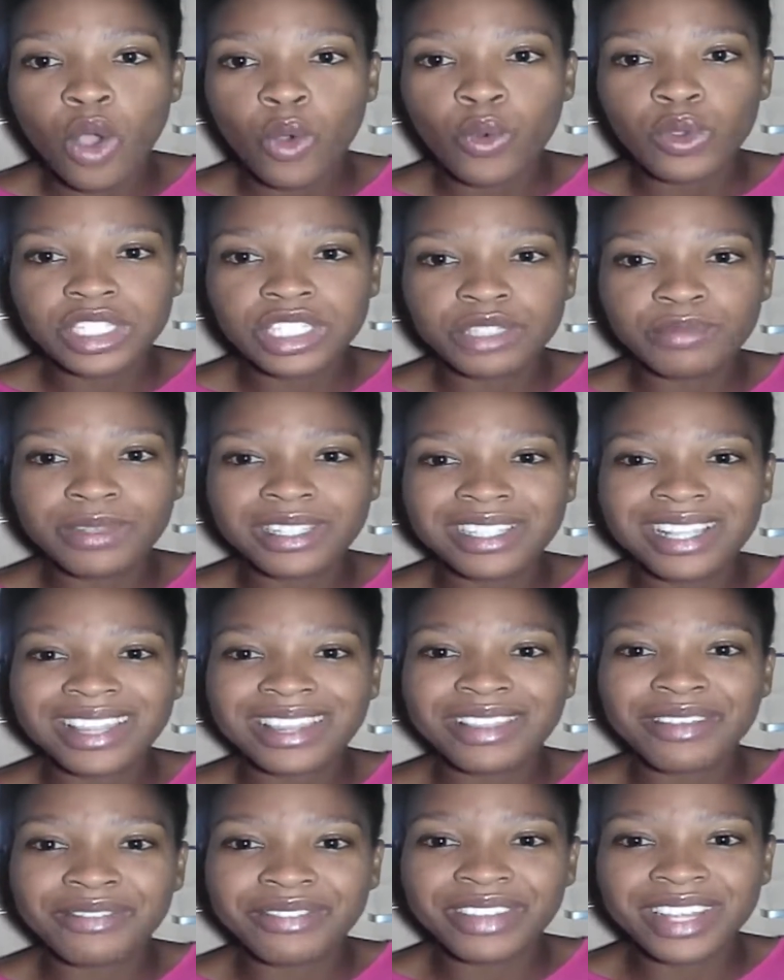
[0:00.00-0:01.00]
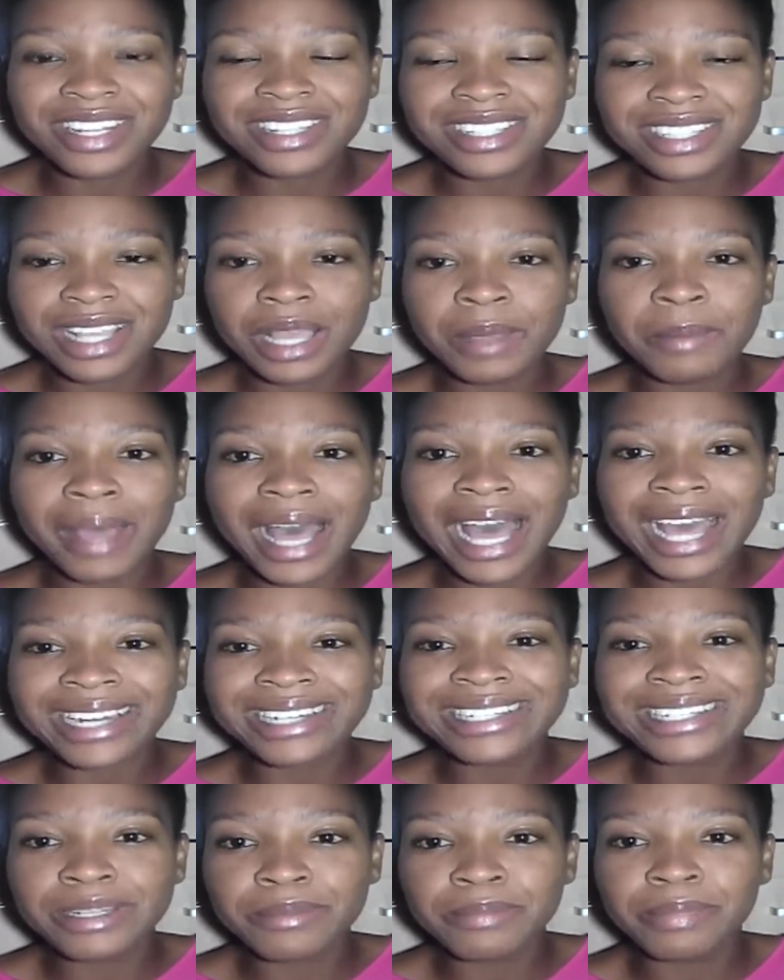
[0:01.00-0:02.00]
which means that the very same
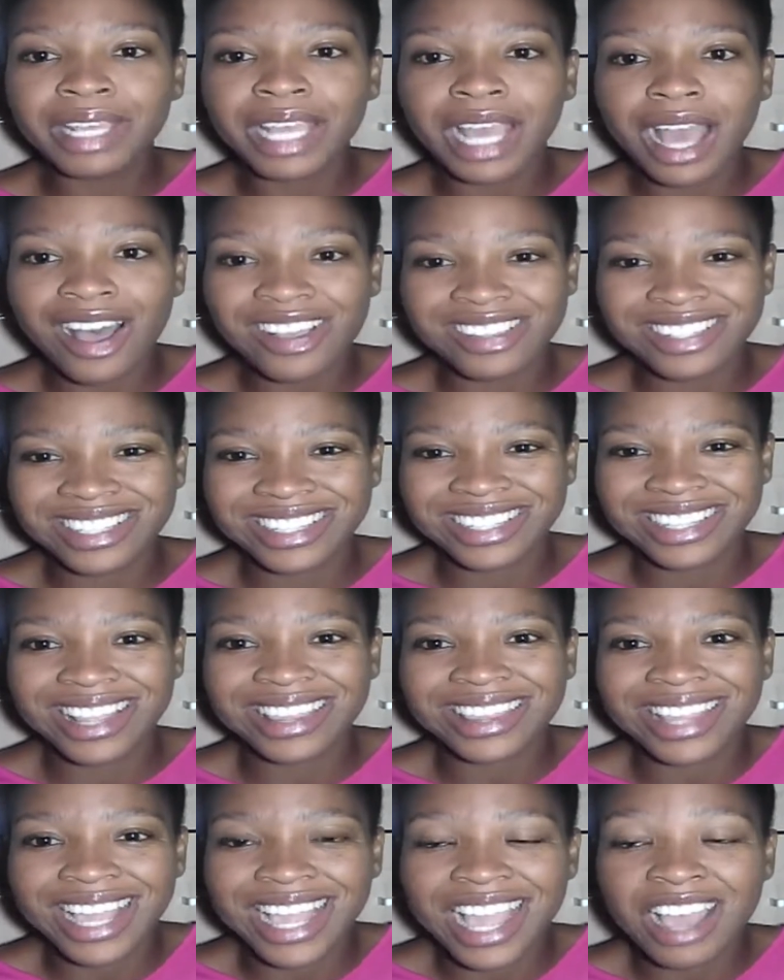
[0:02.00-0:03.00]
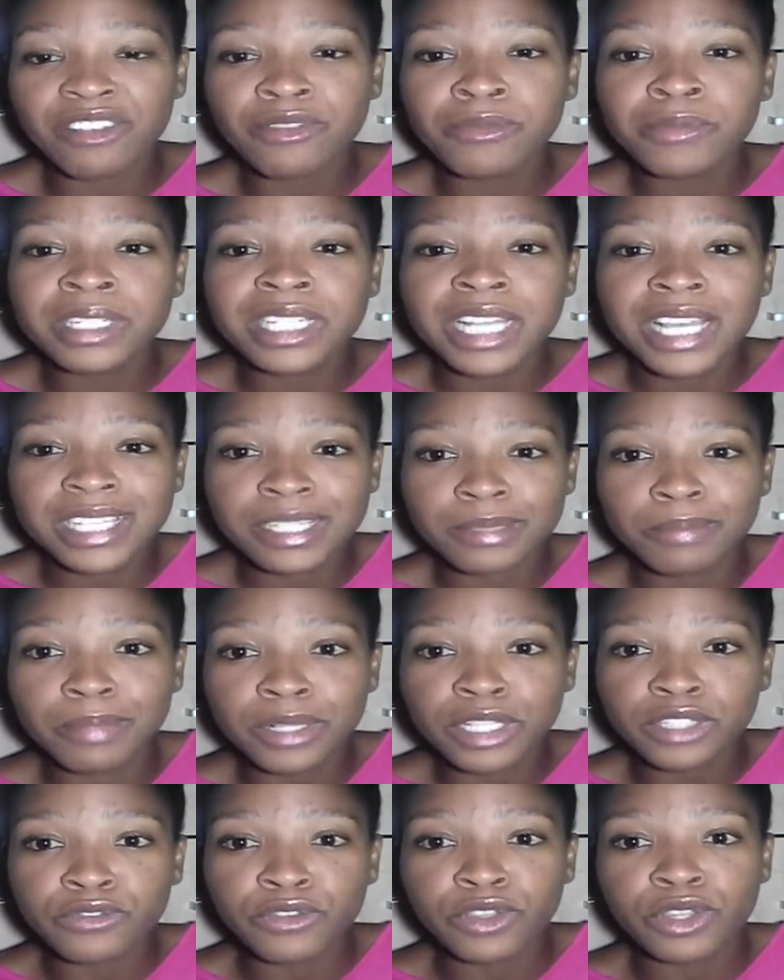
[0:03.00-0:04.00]
RDP houses that the government has
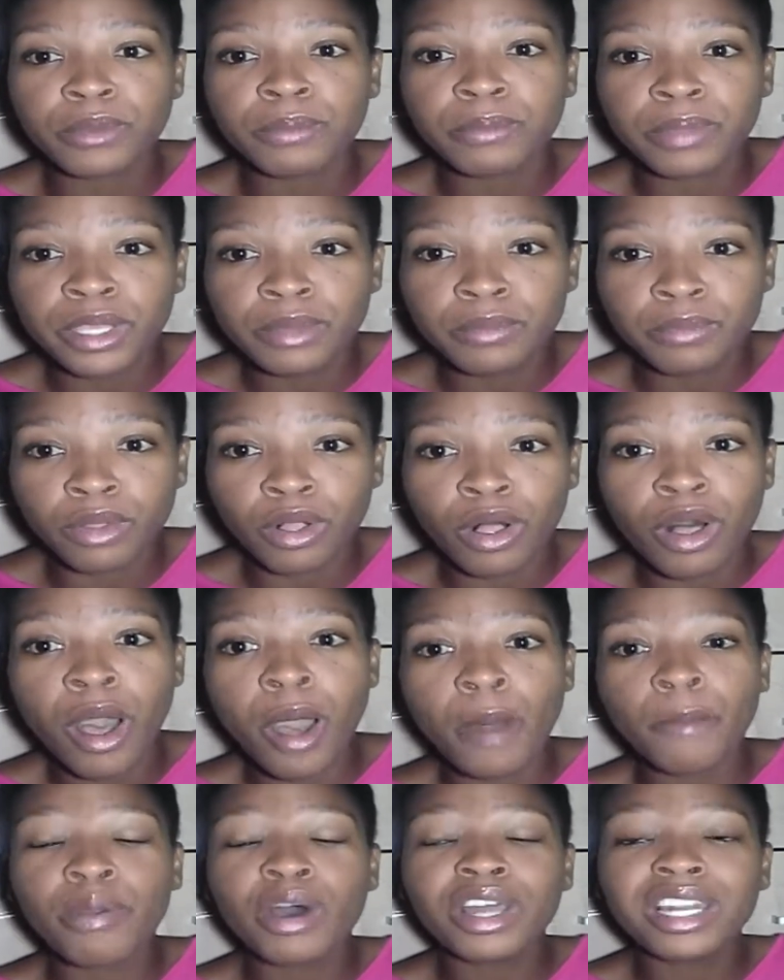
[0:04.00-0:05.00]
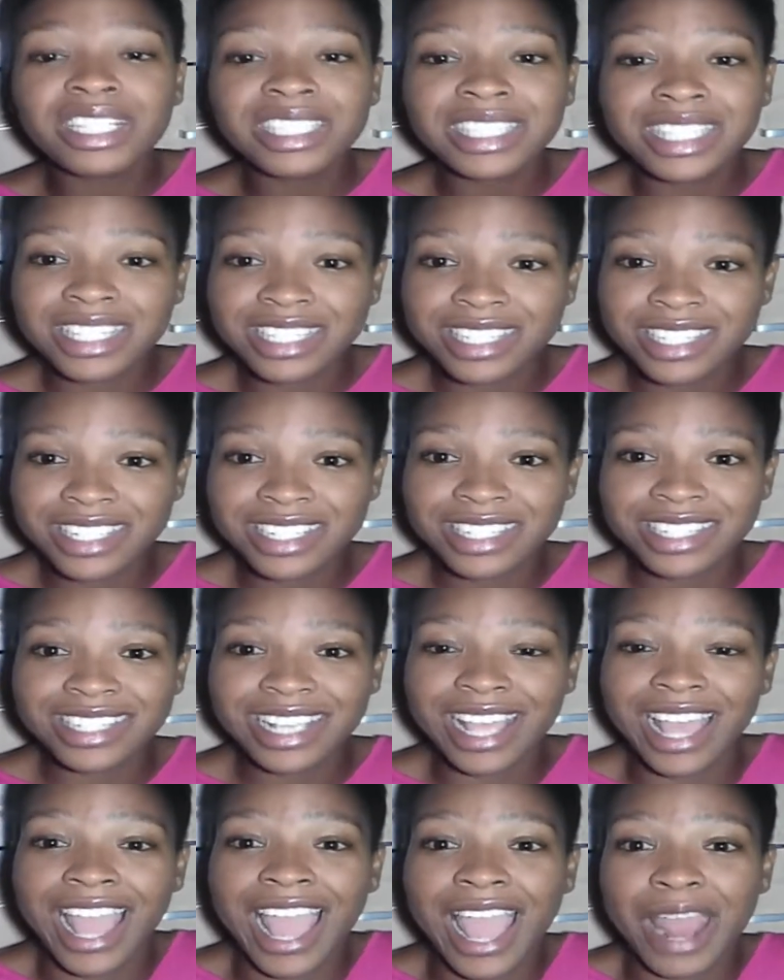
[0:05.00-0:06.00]
built for the people, politicians
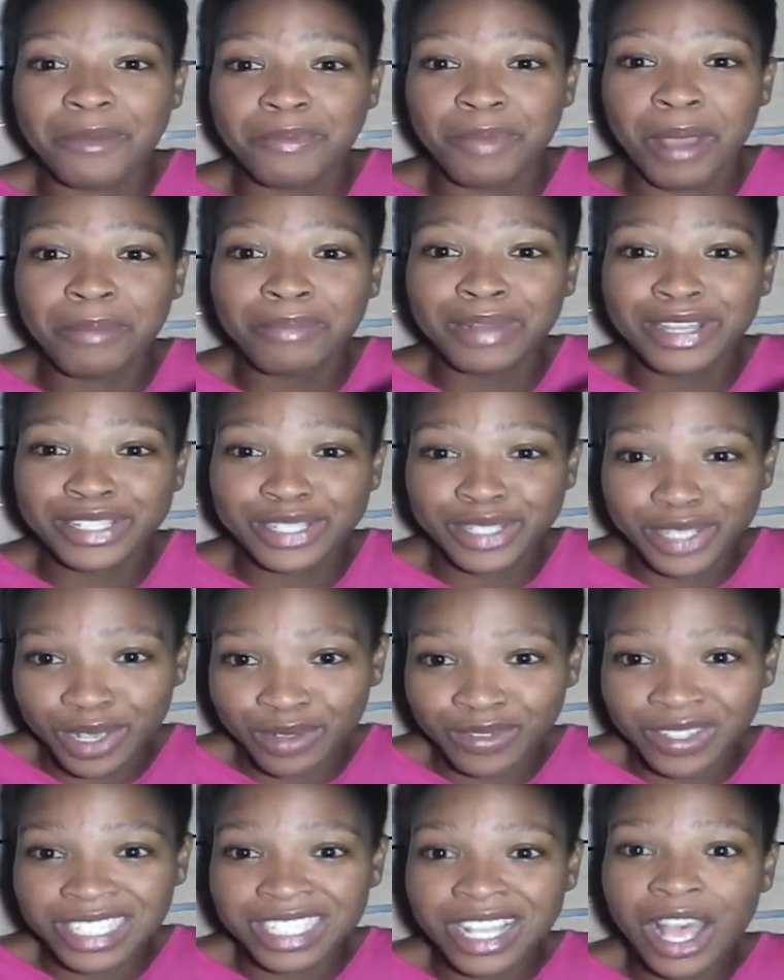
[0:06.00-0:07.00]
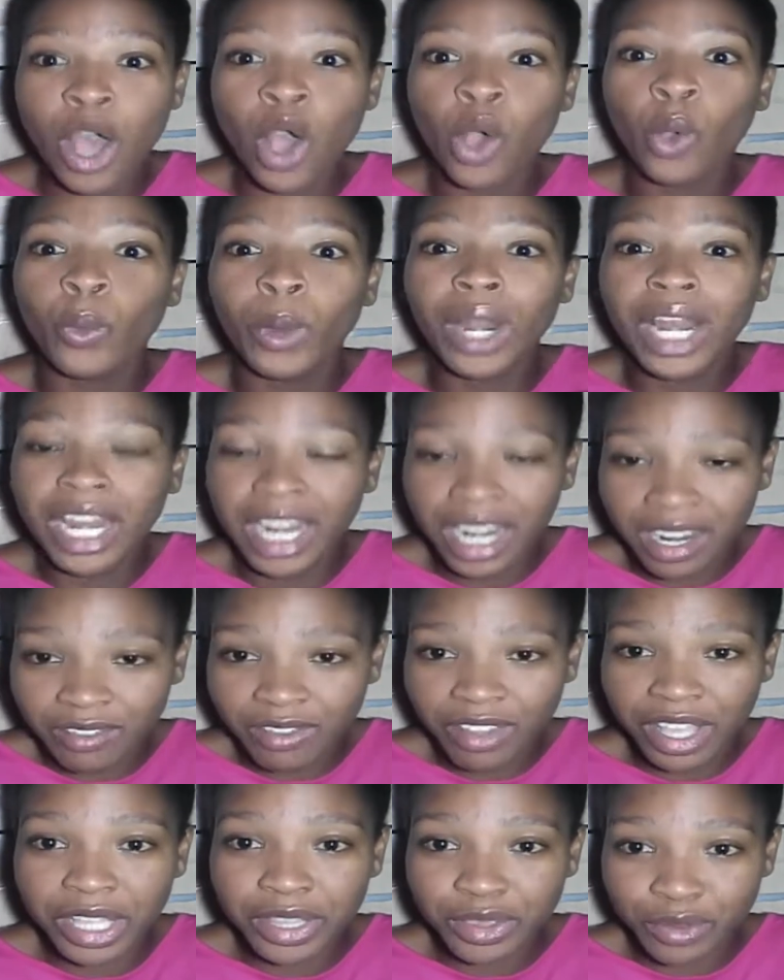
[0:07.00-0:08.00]
and public servants will
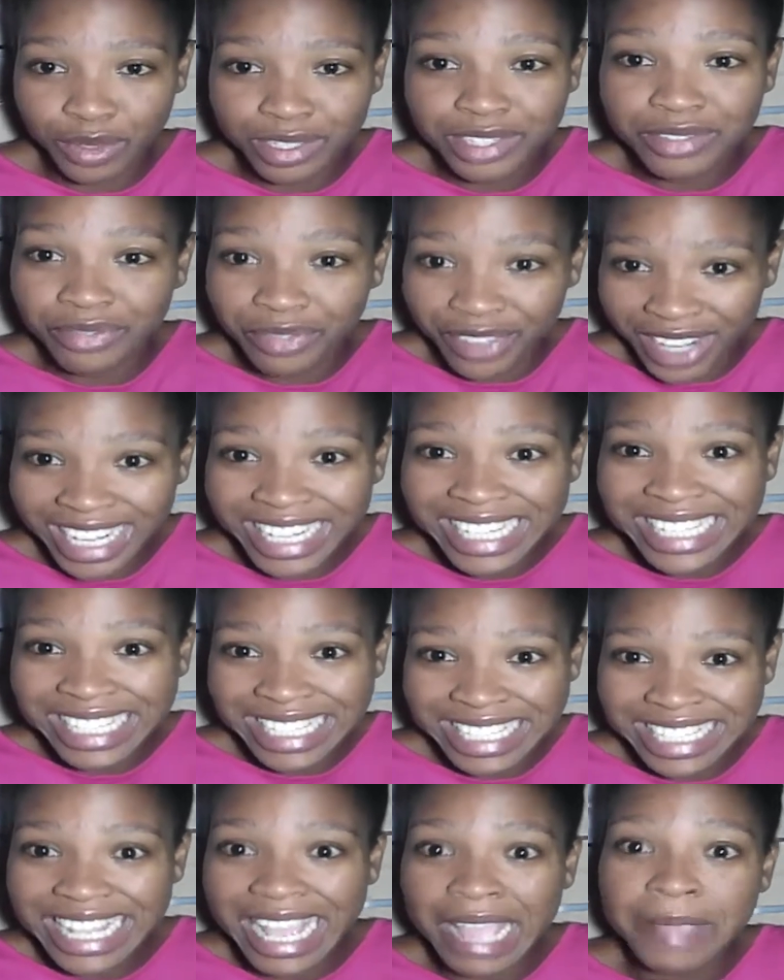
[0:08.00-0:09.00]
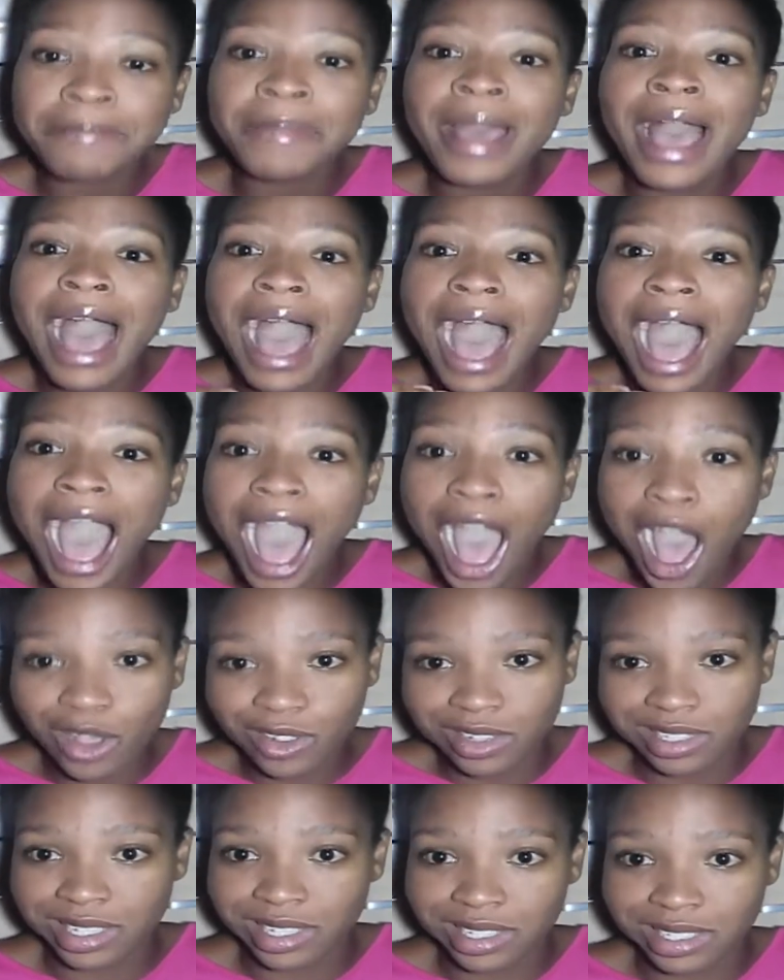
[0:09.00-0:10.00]
live in those very same
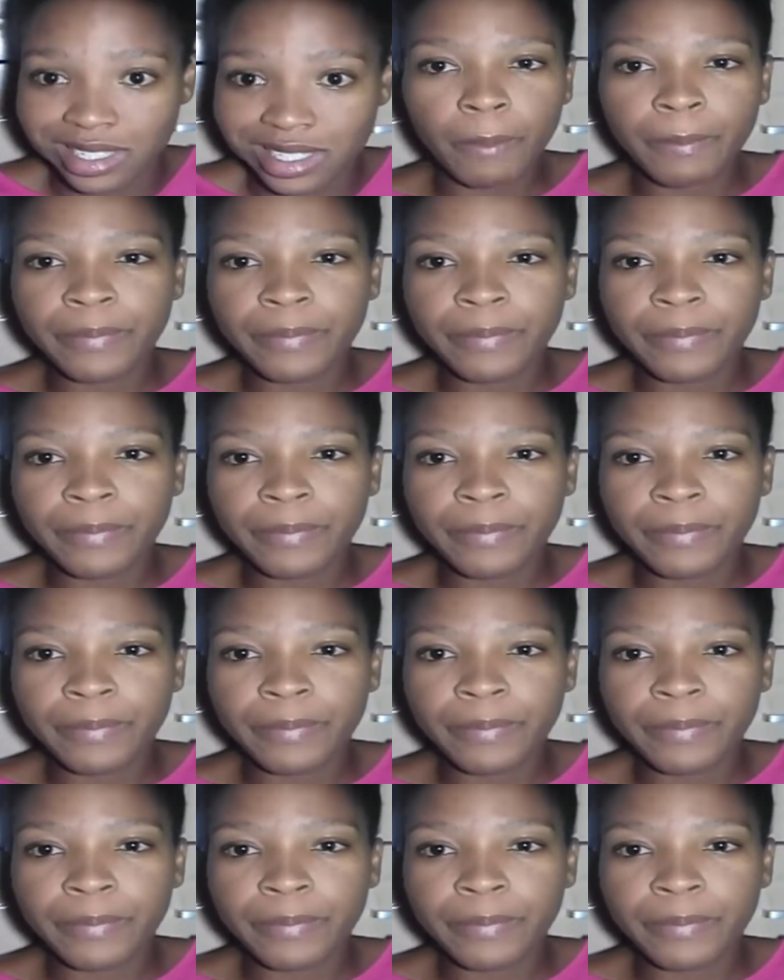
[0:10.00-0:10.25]
houses.